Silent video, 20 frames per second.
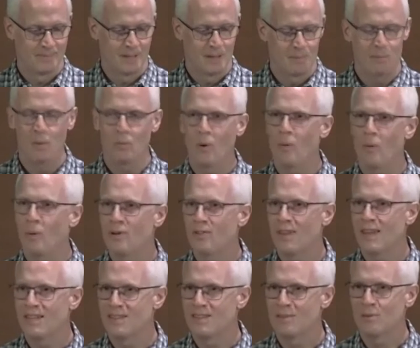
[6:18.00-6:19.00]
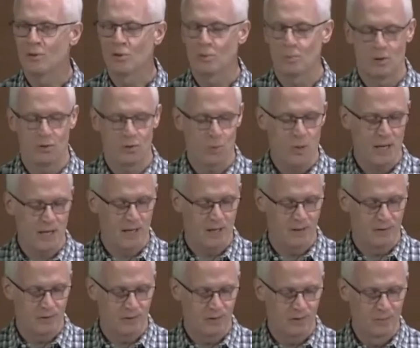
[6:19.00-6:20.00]
But what was that difference between
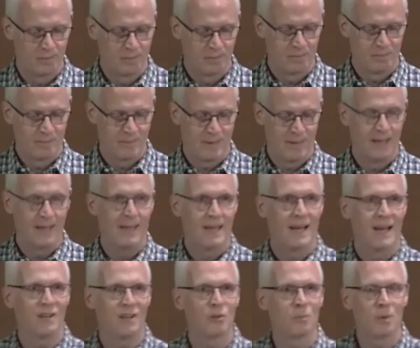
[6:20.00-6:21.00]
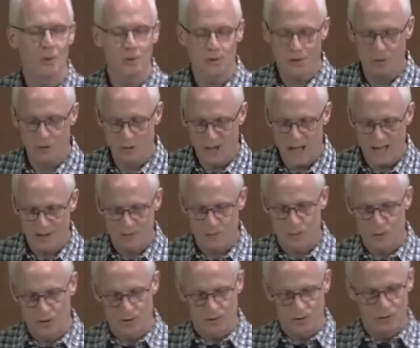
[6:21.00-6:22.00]
us? I suppose there are a lot of
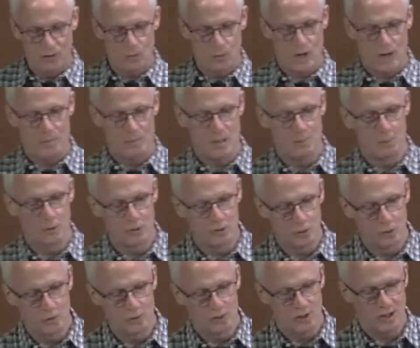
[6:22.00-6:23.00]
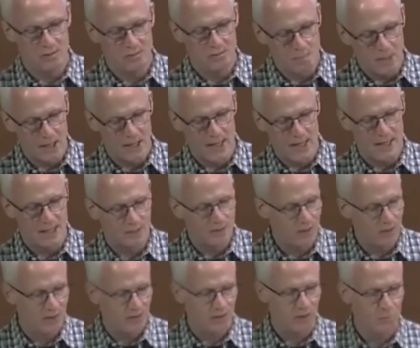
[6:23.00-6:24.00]
reasons why people do stuff: money,
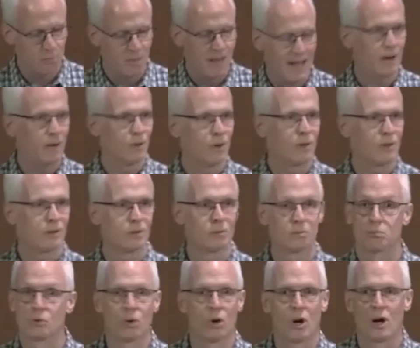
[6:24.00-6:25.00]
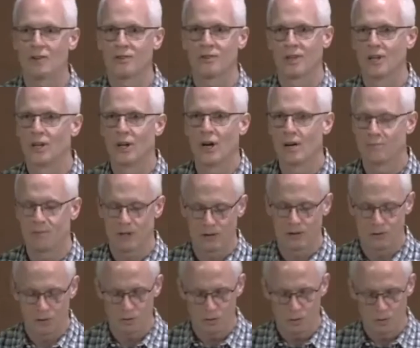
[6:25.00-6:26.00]
attention, power, crossing it off our
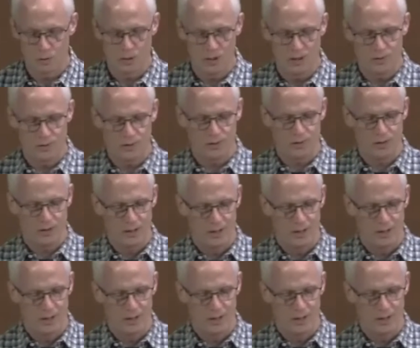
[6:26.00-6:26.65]
to-do list.